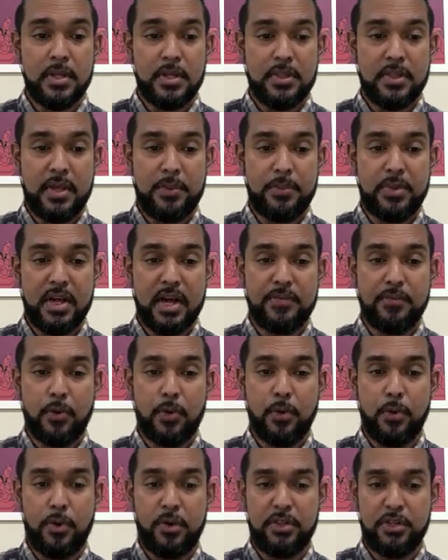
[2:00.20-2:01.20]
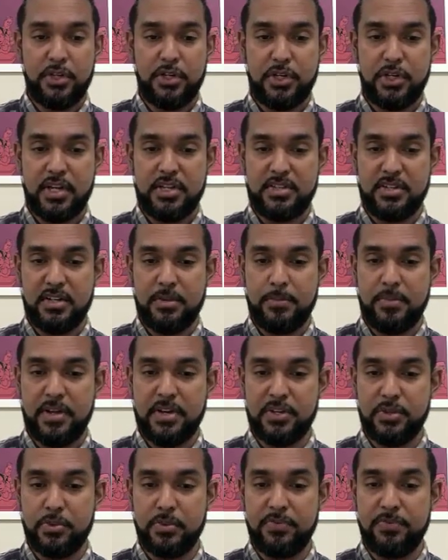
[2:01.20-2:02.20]
Then we have all the shares and
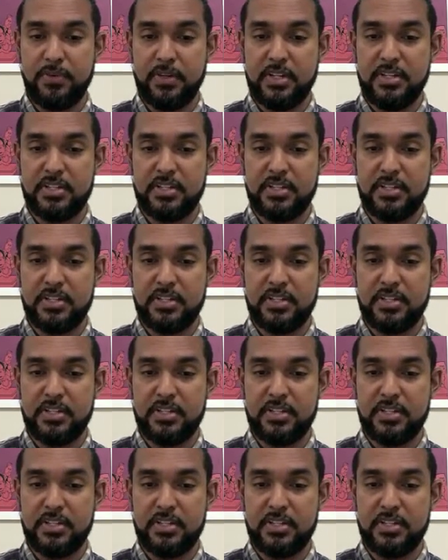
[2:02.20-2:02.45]
debentures were fully